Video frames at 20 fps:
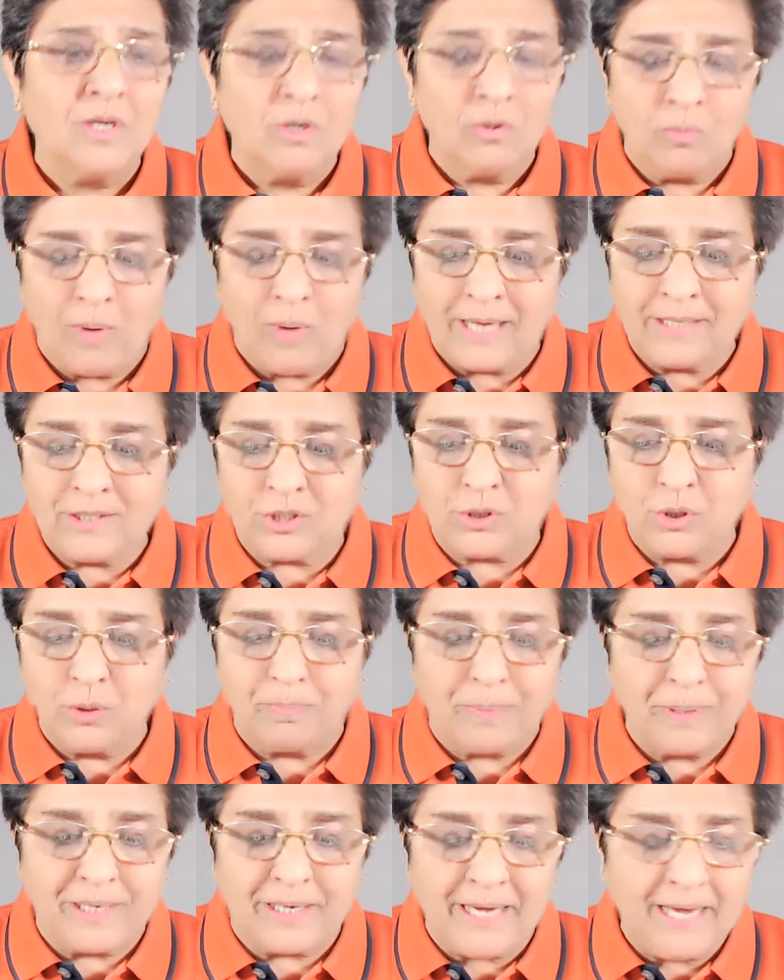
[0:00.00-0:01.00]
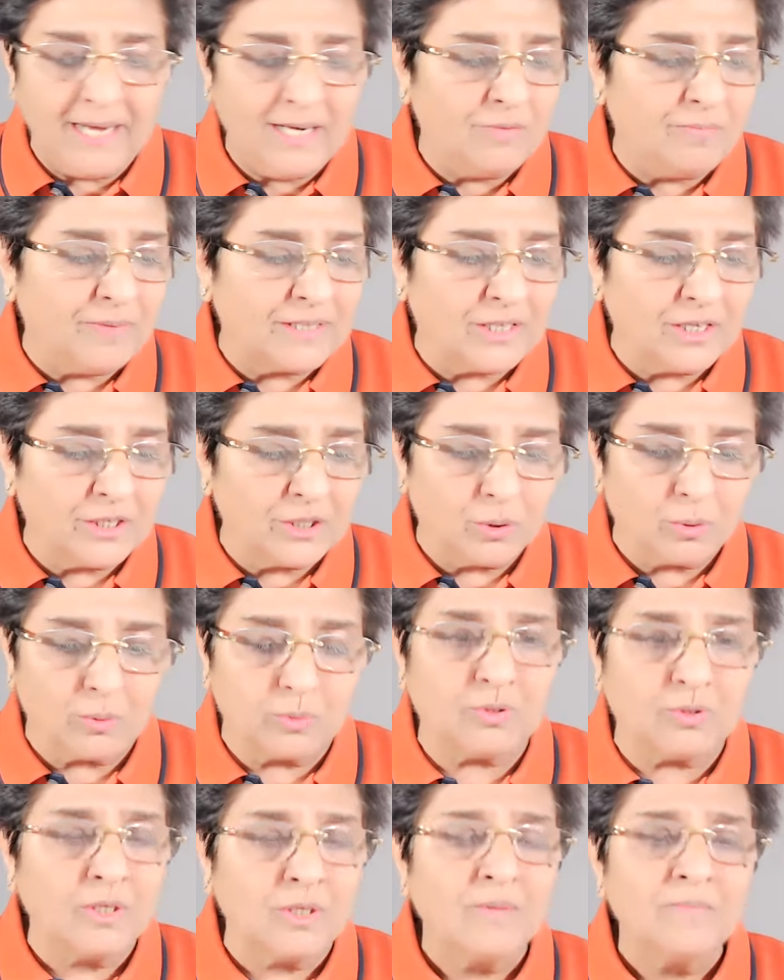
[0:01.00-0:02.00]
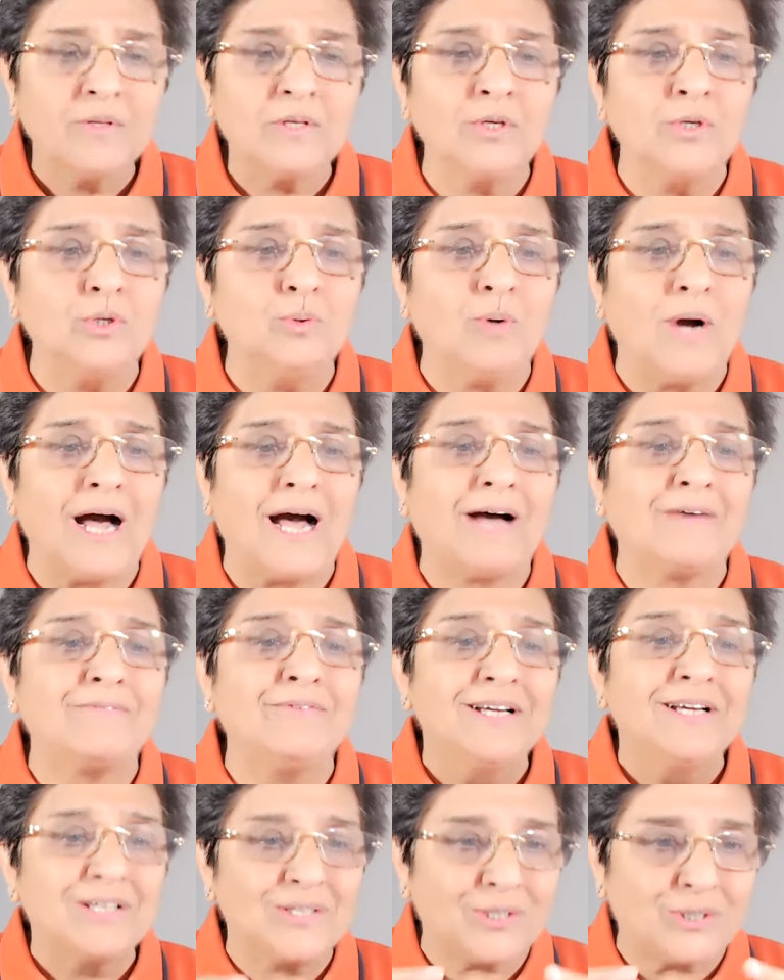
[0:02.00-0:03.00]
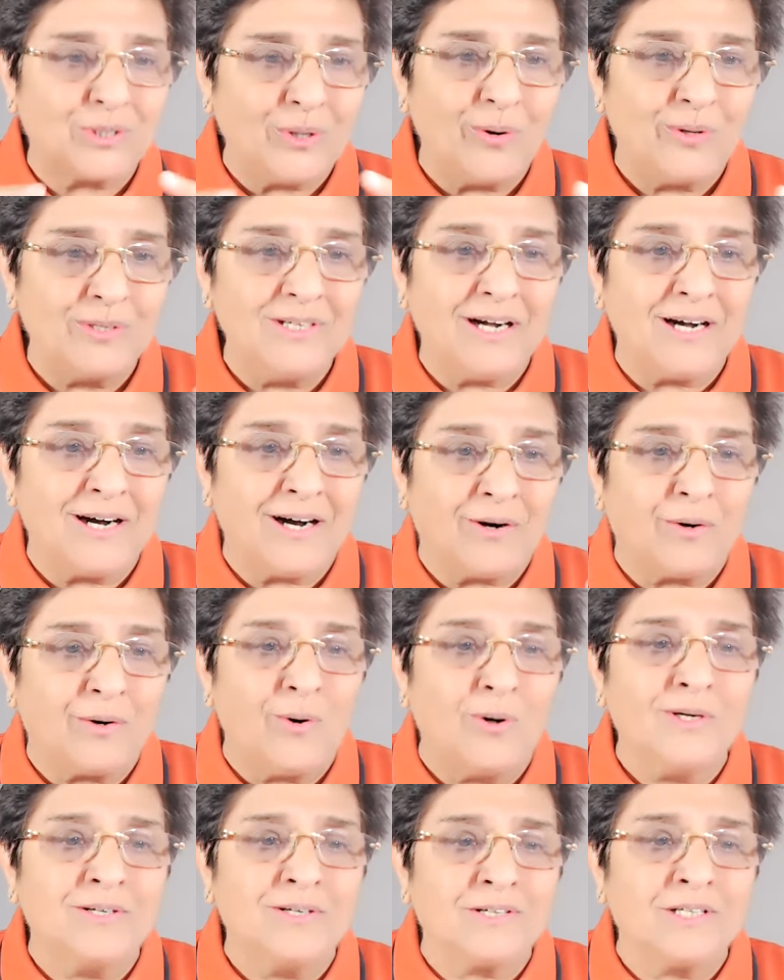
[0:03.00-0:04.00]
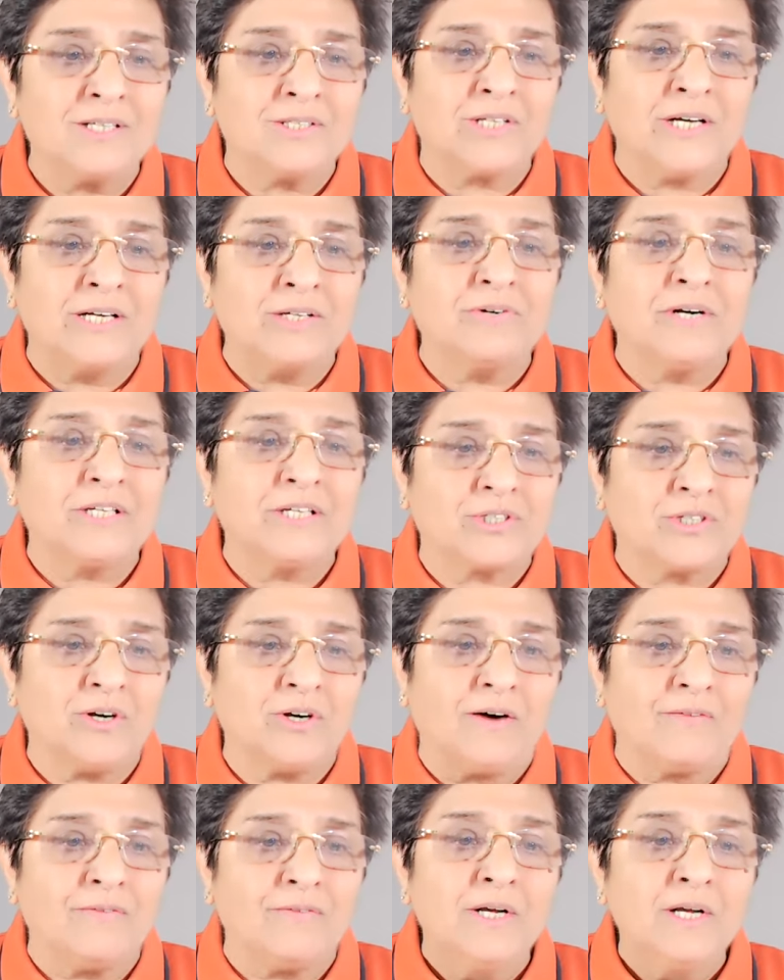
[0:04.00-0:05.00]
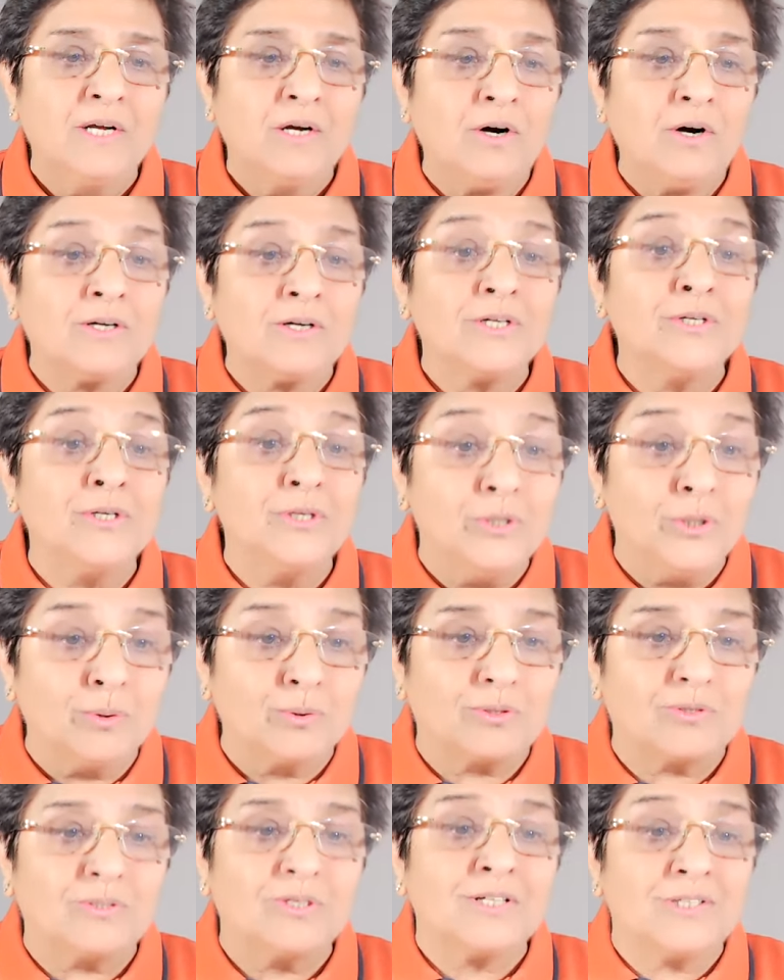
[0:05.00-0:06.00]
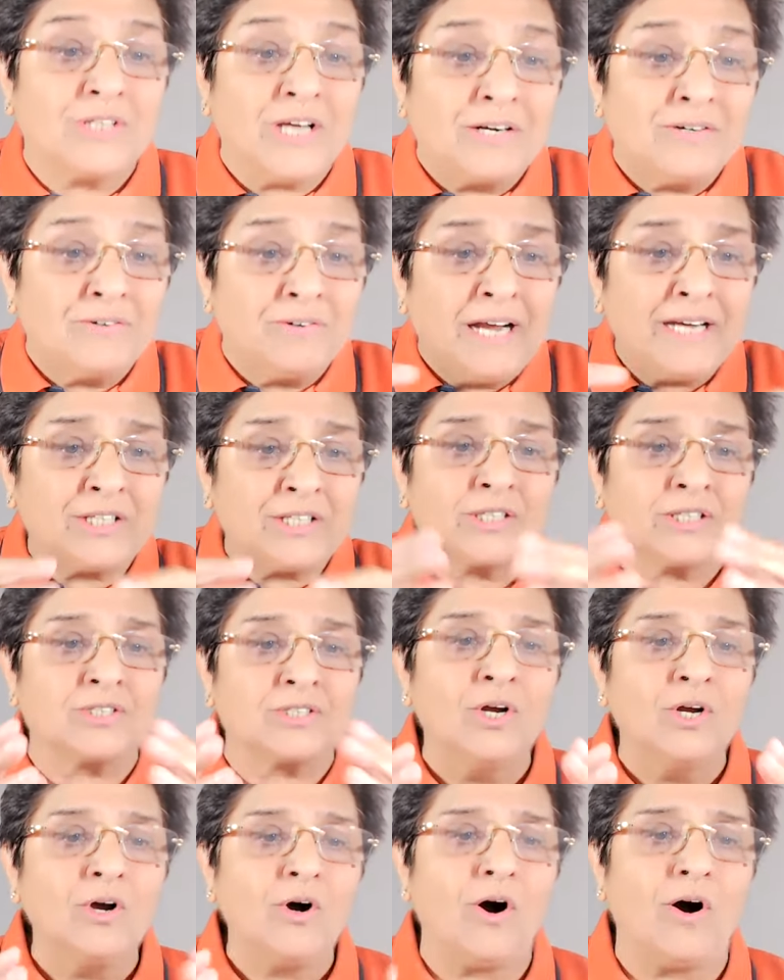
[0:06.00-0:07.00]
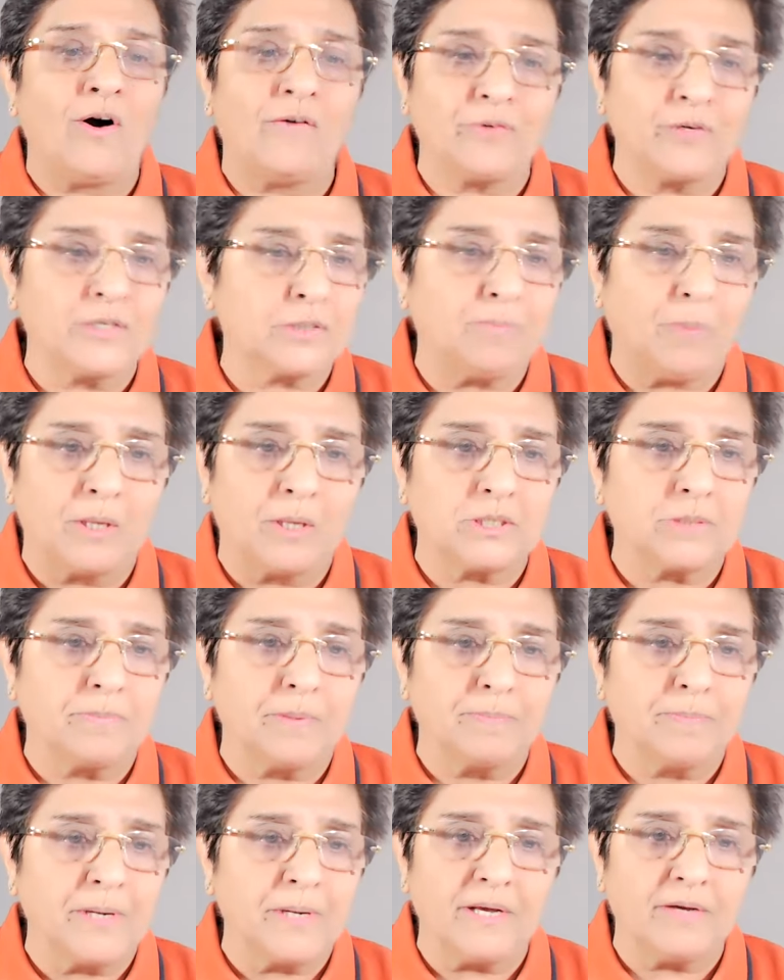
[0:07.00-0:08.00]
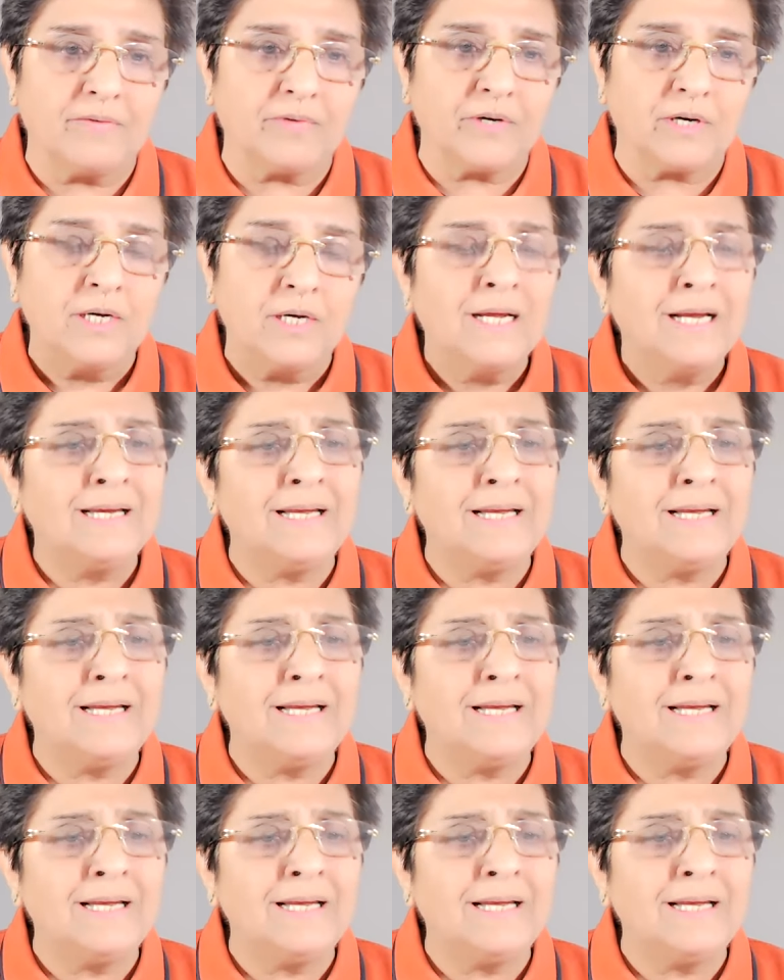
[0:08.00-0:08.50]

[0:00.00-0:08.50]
Once you begin with the youth, you have sown a whole generation of youth, generations of responsible behavior.